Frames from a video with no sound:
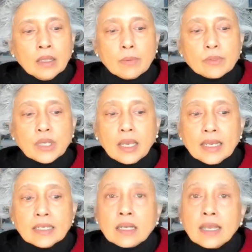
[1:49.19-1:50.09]
There was a
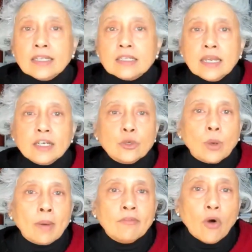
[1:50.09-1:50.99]
case against NATO
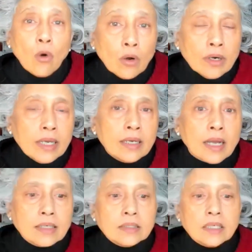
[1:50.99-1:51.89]
above all in
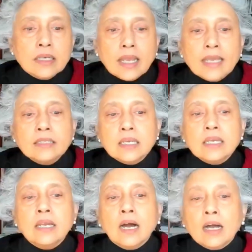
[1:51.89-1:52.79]

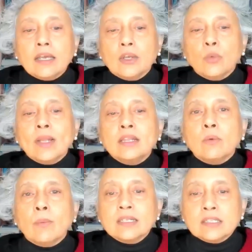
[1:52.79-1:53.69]
1989 when
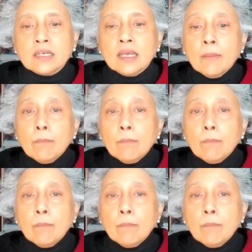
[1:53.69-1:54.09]
the West